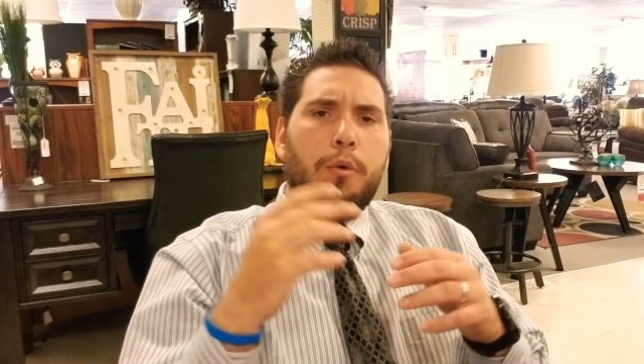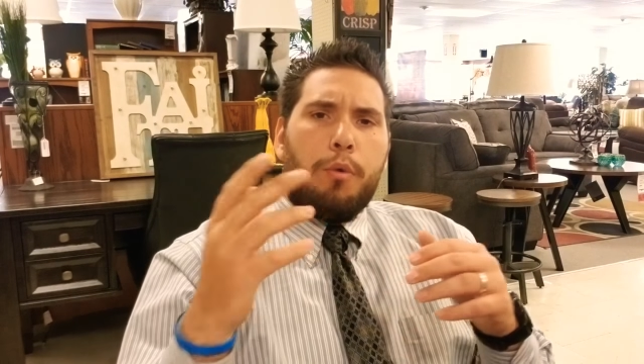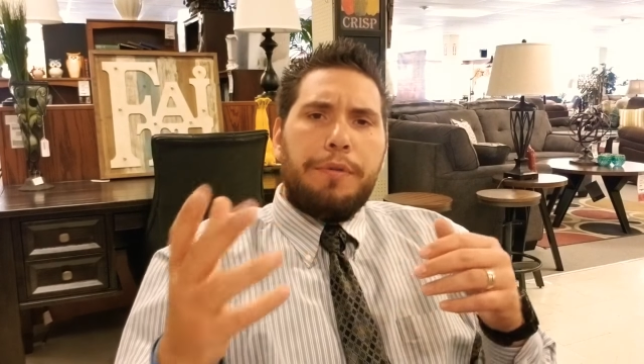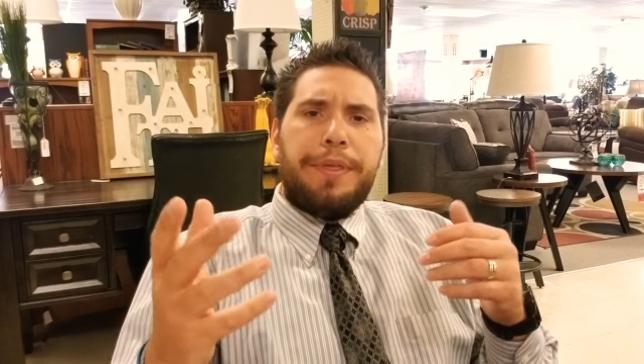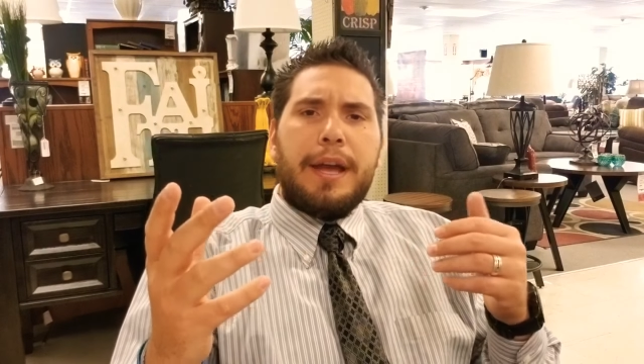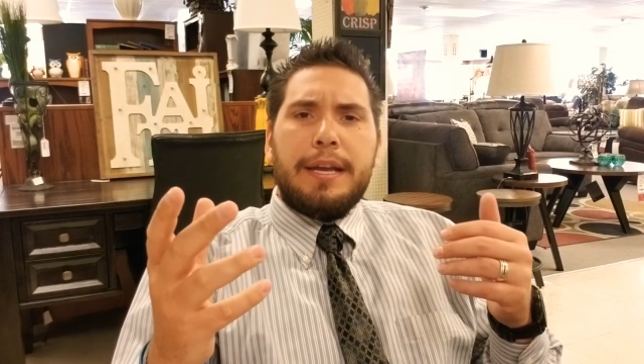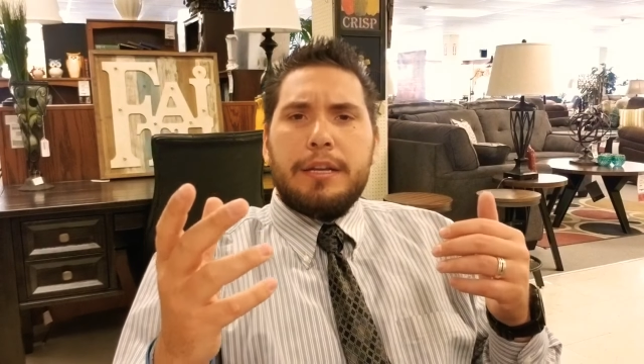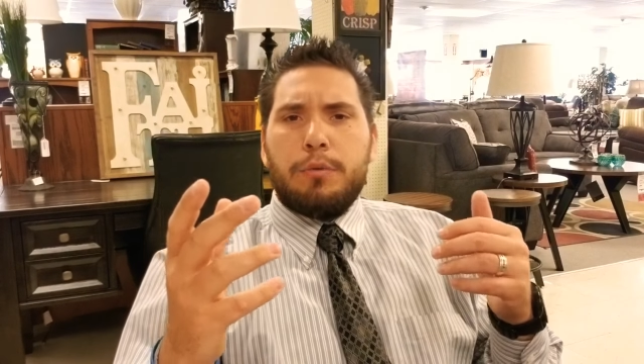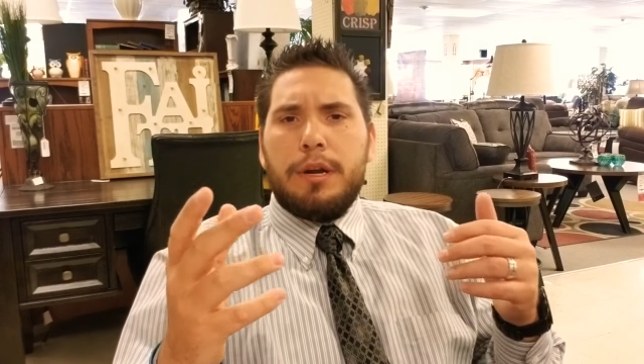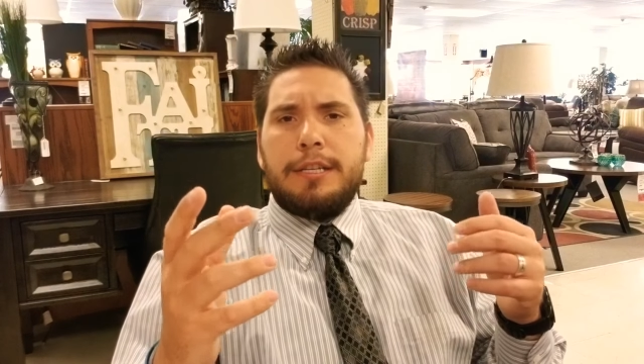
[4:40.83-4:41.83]
One thing I
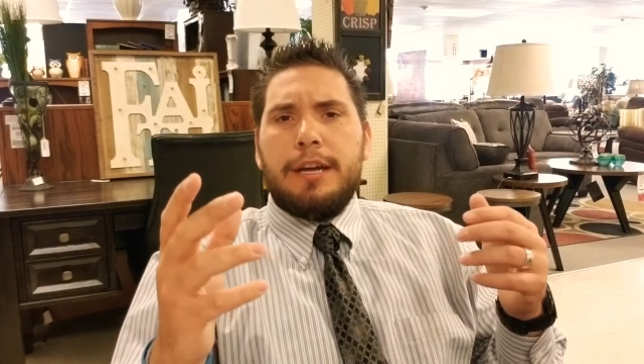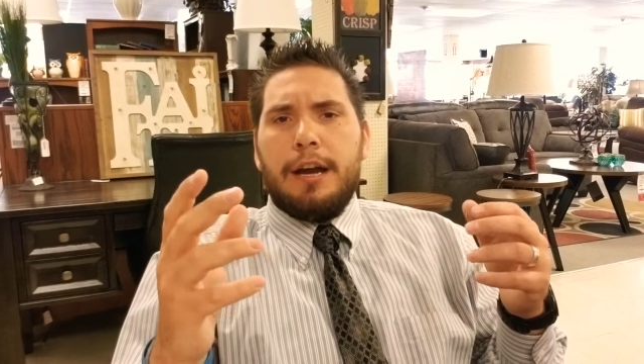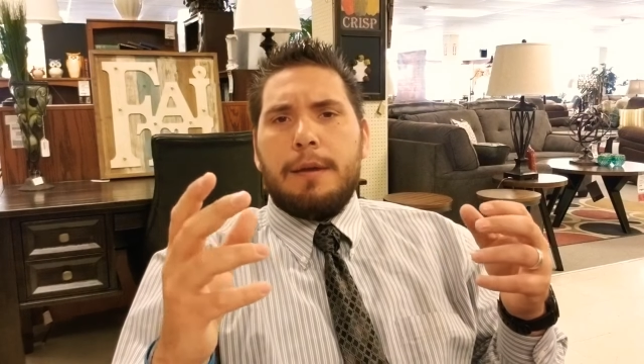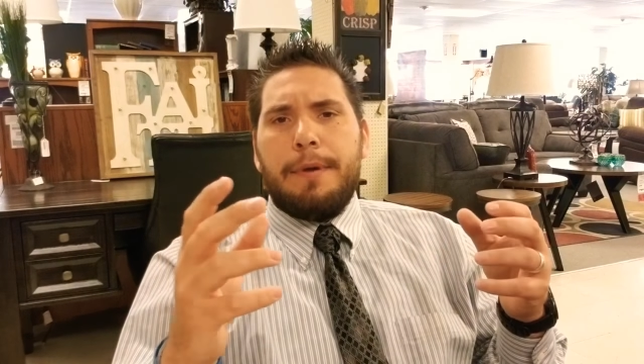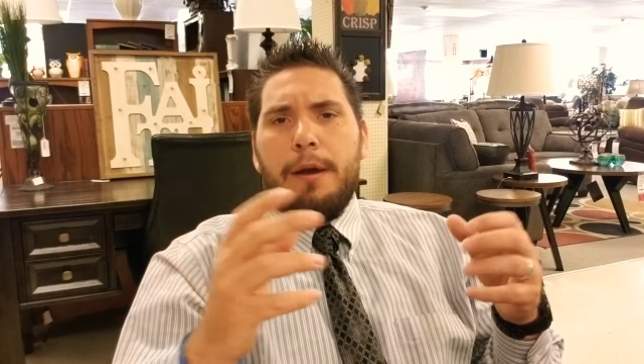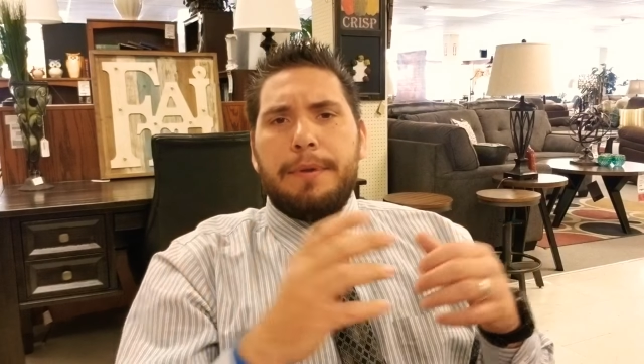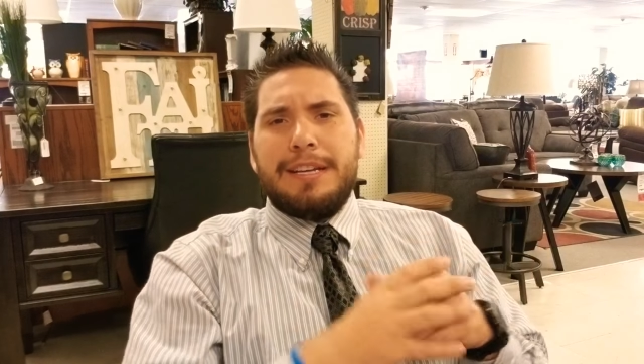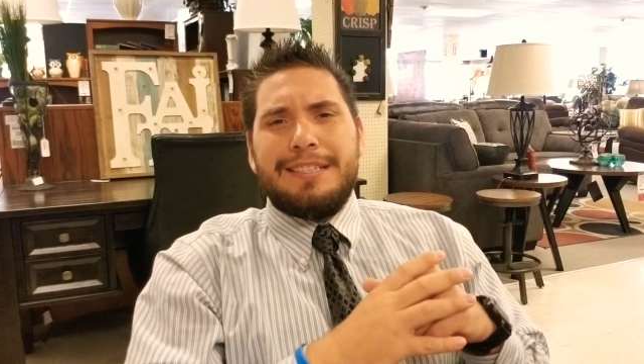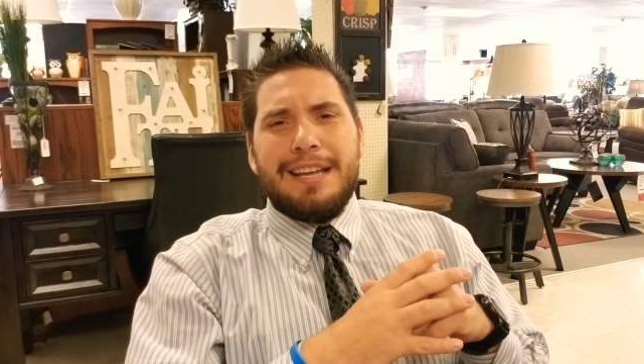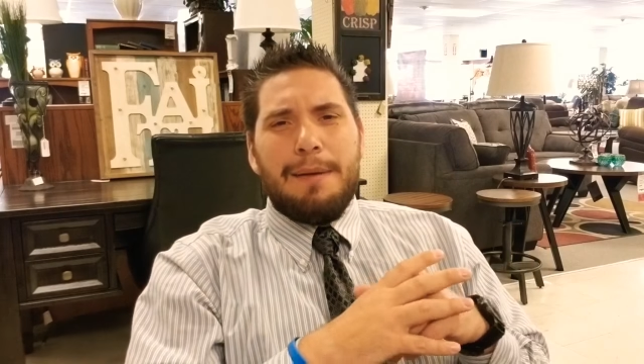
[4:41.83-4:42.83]
did want to talk about,
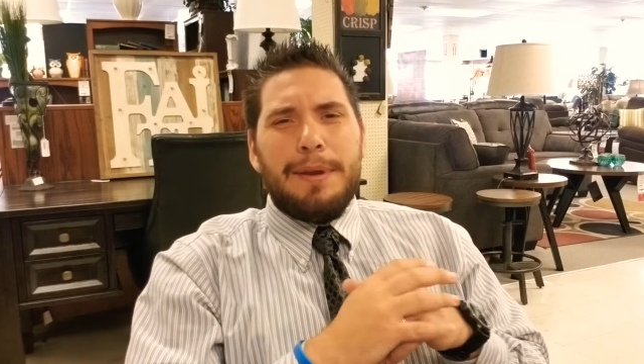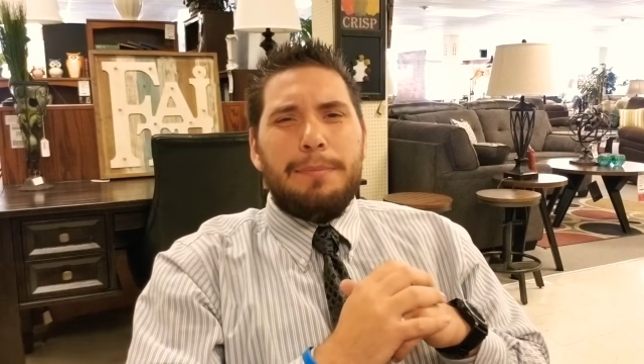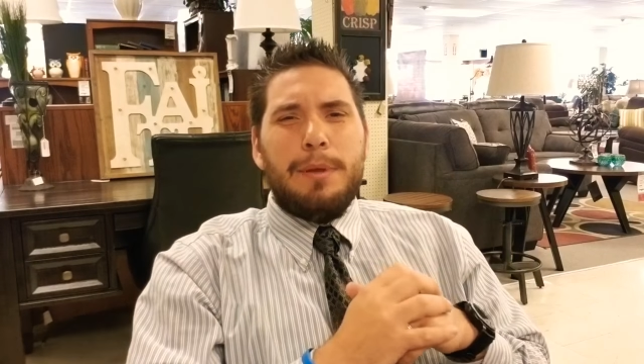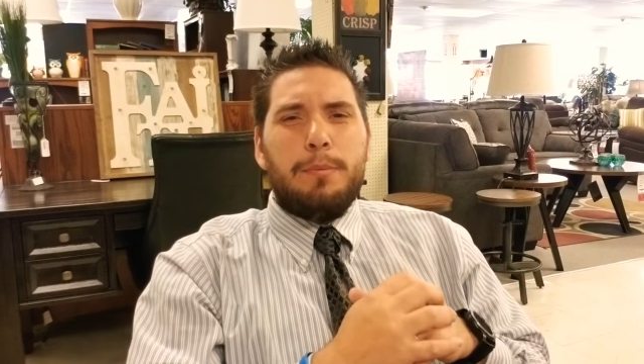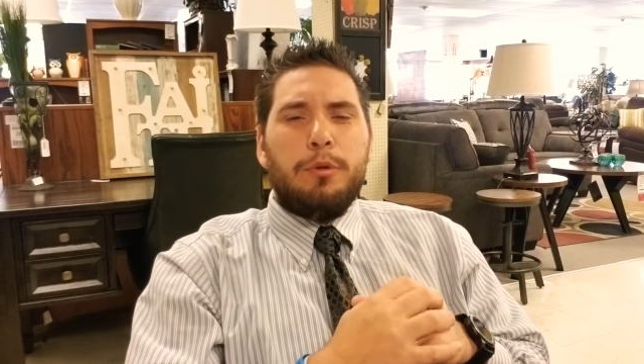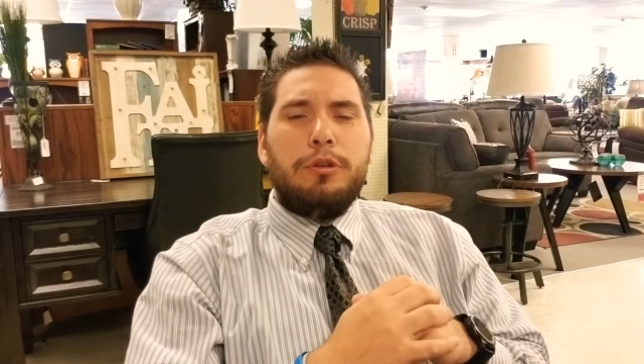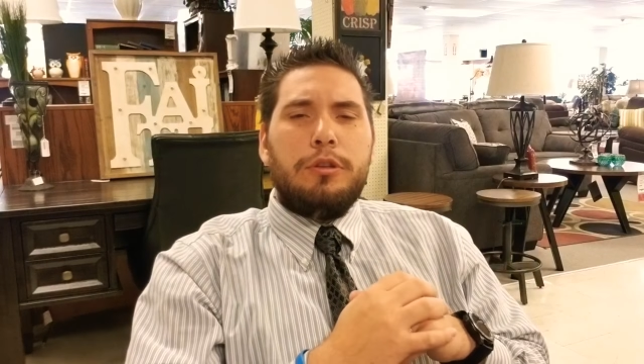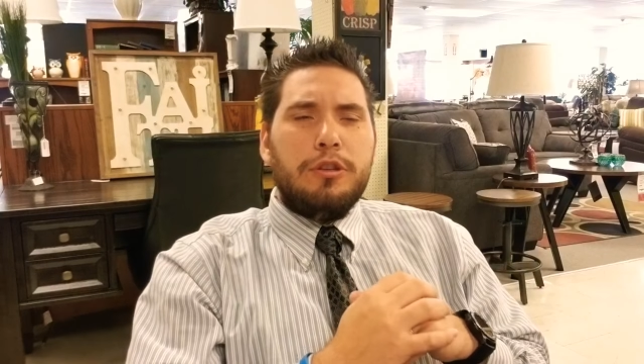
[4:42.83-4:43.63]
because not many people